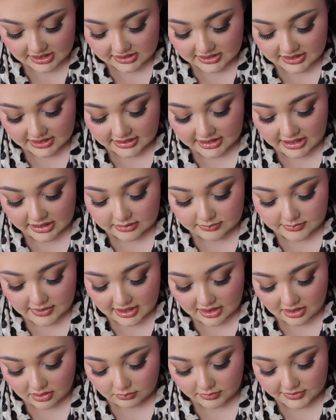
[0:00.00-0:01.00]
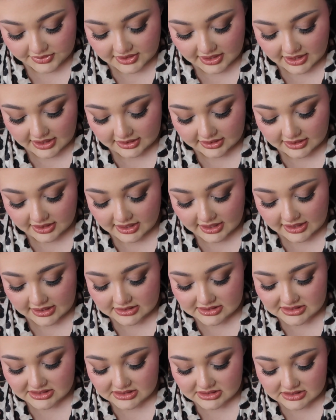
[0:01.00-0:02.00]
They came out with like a
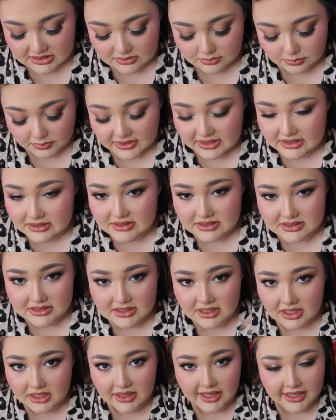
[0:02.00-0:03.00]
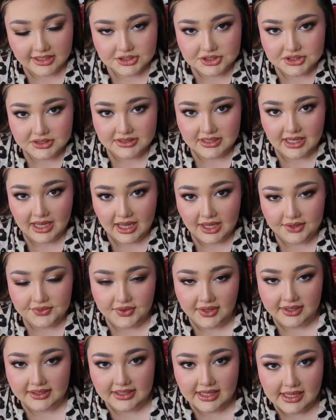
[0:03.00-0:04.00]
sweets collection that had
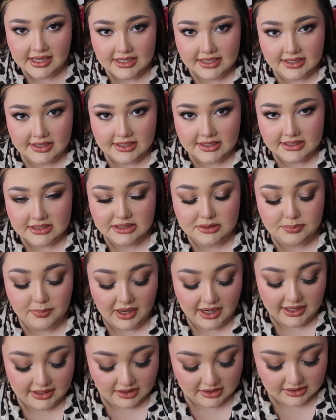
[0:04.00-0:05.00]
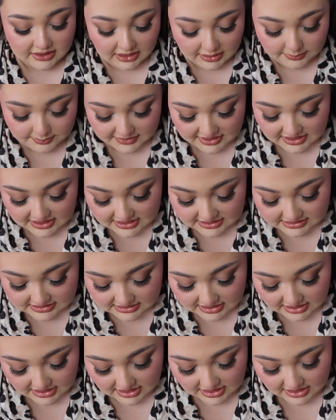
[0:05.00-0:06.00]
like candy inspired lippies.
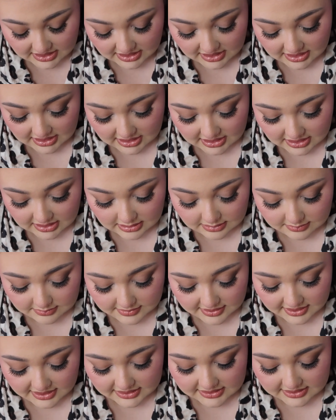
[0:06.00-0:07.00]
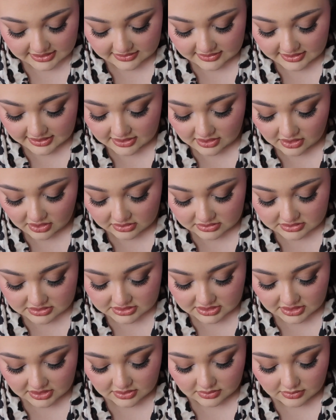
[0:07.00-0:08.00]
And then they
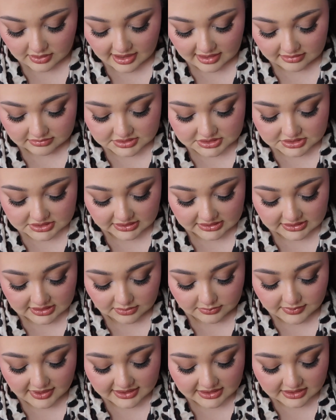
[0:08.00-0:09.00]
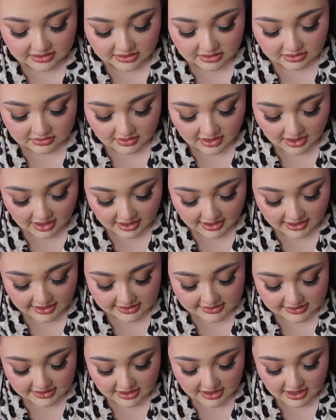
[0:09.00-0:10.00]
also have just like their regular
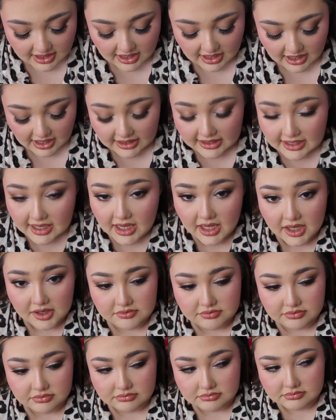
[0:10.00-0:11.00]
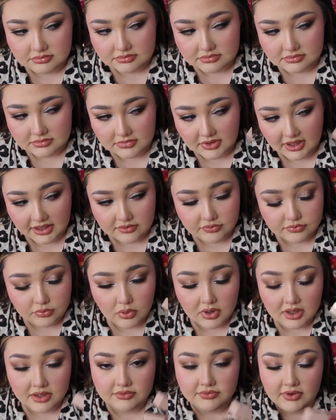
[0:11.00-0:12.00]
line. I have like
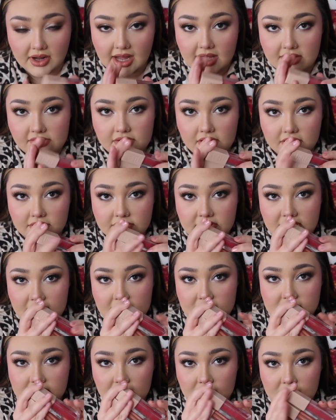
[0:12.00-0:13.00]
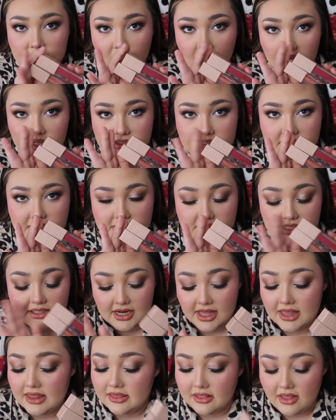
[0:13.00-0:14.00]
4 or 5 of these glosses, and
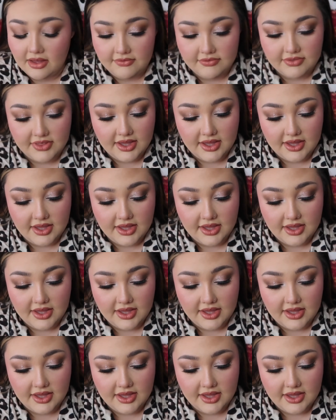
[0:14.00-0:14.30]
I love